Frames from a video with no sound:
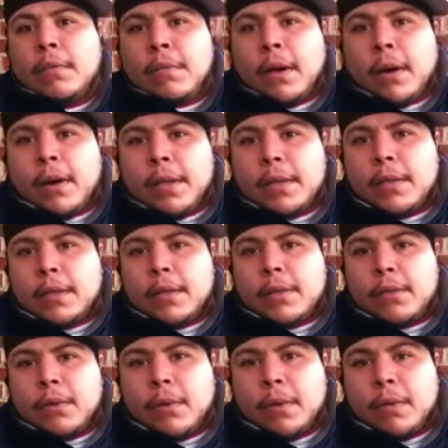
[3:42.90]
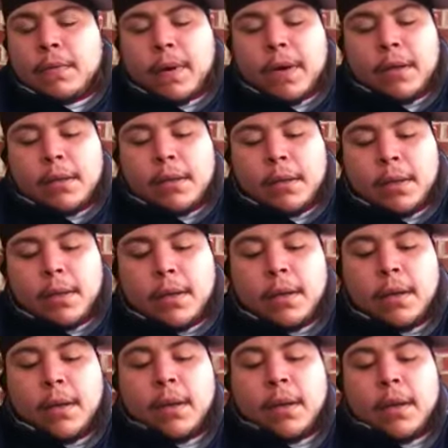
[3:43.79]
part. I say Jordan right there.
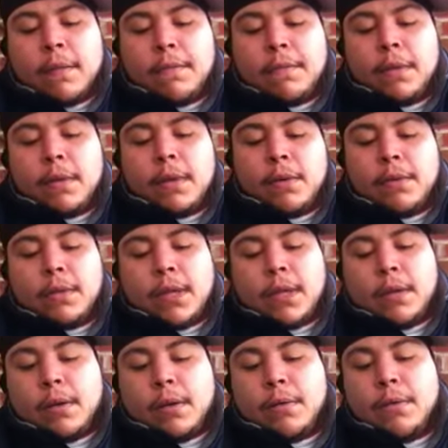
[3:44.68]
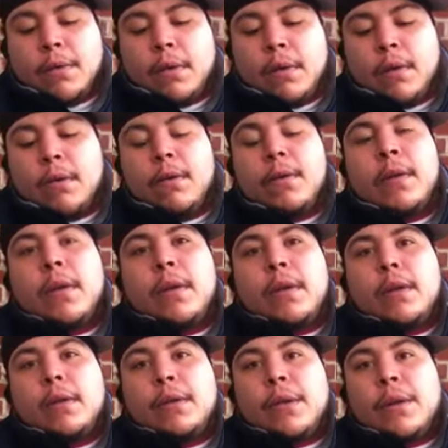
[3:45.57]
And for those that don't know,
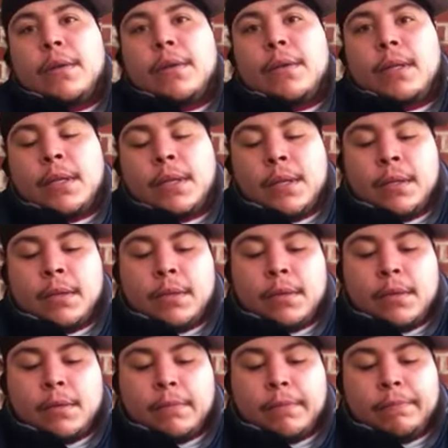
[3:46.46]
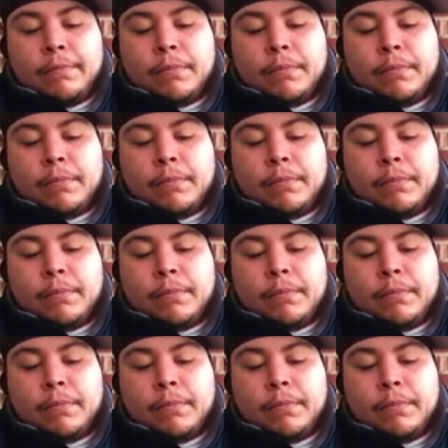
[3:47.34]
the 13s,